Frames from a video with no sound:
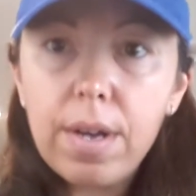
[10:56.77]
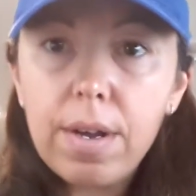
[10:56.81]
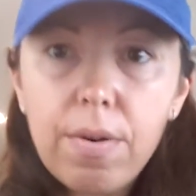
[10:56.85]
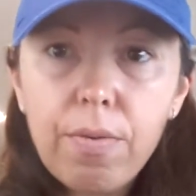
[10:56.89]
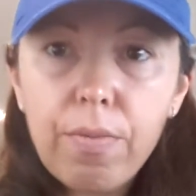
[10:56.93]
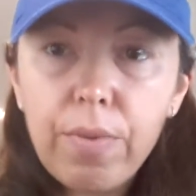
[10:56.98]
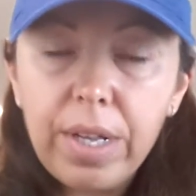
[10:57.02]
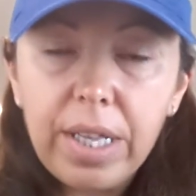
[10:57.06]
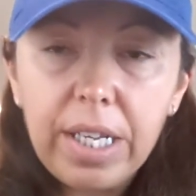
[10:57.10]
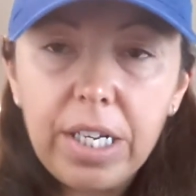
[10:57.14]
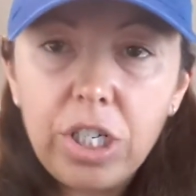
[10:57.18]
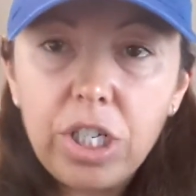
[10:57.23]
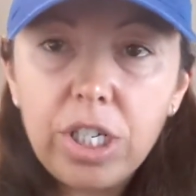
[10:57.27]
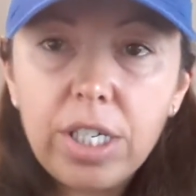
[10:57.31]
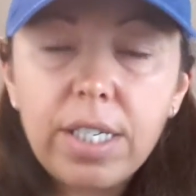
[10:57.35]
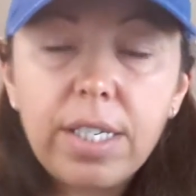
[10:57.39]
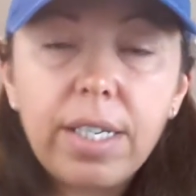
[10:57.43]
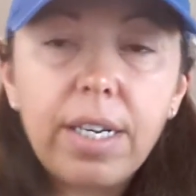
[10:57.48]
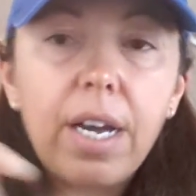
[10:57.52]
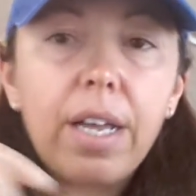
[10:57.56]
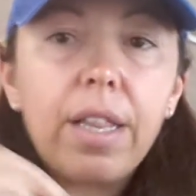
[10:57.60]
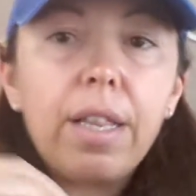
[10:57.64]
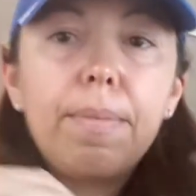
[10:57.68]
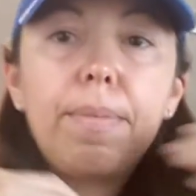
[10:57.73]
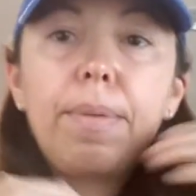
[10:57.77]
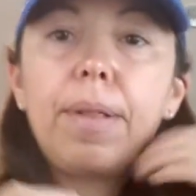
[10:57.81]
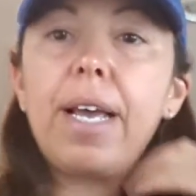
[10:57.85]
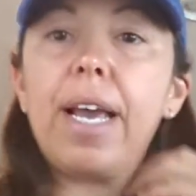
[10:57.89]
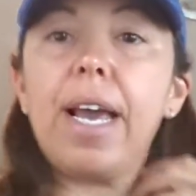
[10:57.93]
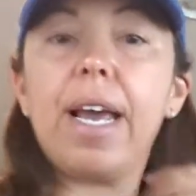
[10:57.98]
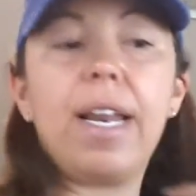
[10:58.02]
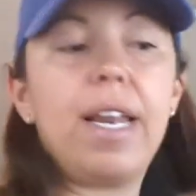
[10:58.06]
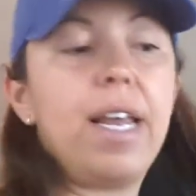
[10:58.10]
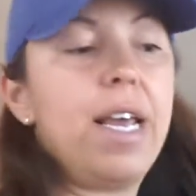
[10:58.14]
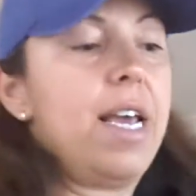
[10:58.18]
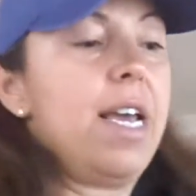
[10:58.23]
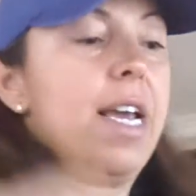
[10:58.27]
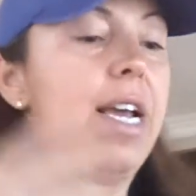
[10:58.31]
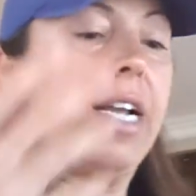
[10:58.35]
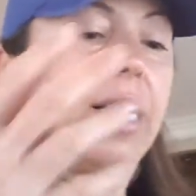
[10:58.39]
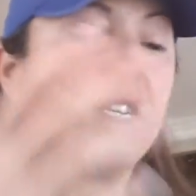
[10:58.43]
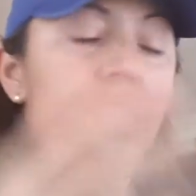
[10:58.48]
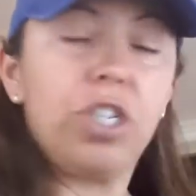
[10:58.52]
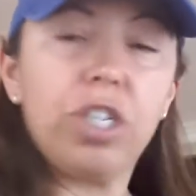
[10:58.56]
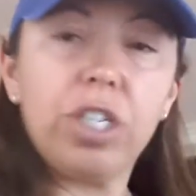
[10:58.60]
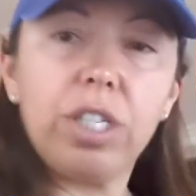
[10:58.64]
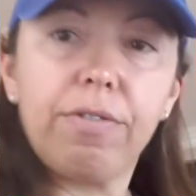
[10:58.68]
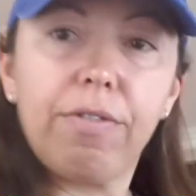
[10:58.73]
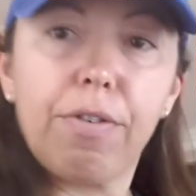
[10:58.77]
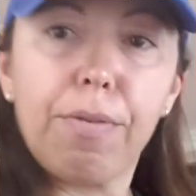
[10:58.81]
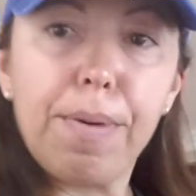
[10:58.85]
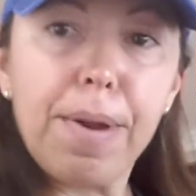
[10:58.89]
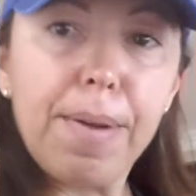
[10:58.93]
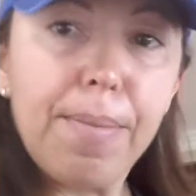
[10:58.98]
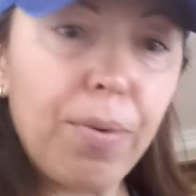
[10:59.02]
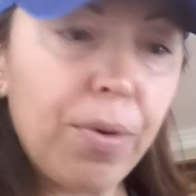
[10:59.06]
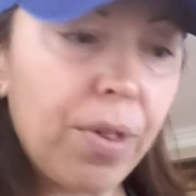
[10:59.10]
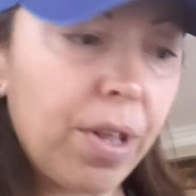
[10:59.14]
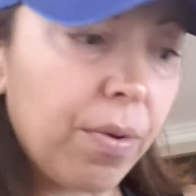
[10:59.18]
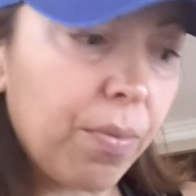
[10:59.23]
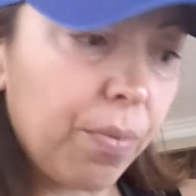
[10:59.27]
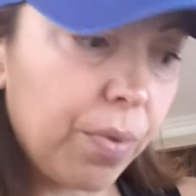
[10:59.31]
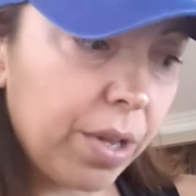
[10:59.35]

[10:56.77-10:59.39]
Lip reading: religiously on the plan. It's just for people that